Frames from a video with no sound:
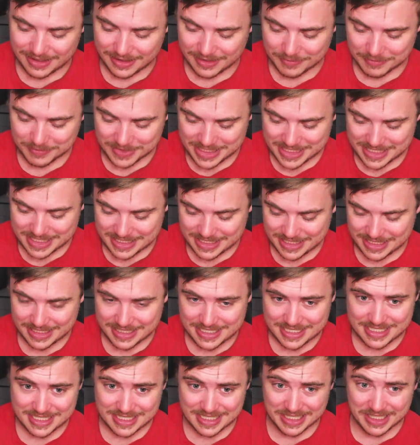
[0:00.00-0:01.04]
This did
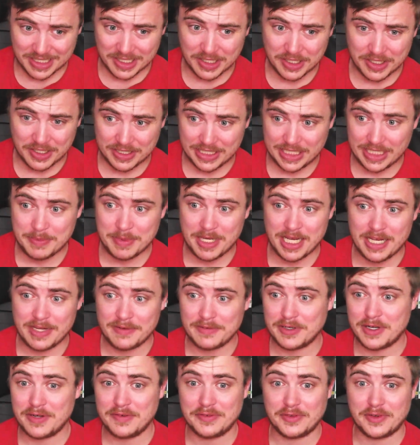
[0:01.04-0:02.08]
sell on eBay for
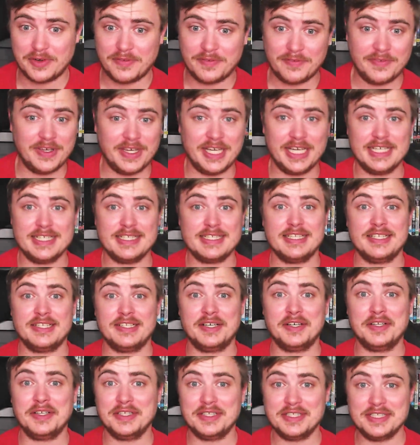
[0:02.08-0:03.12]
over
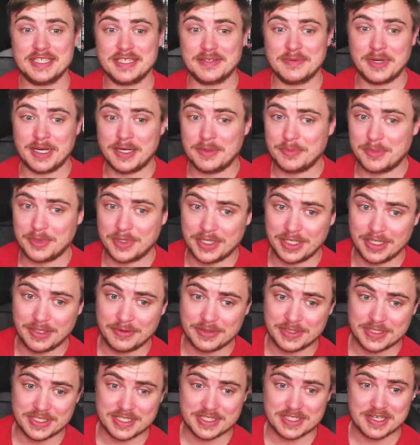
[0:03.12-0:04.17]
$1,000 at one point,
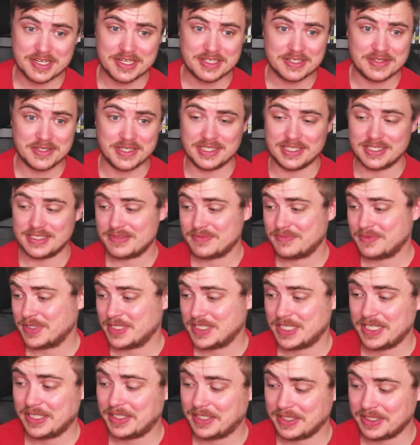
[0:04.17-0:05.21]
which is just
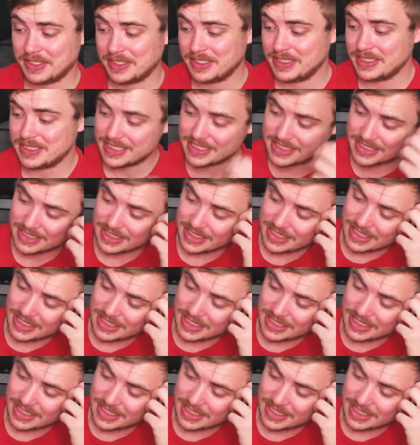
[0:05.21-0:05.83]
ridiculous.